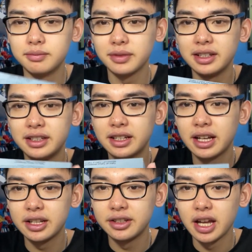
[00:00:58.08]
it did
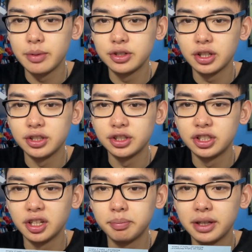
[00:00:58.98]
get damage in
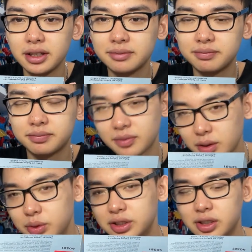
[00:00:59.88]
shipping,
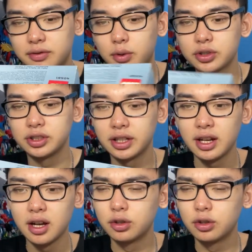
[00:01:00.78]
which is unfortunate.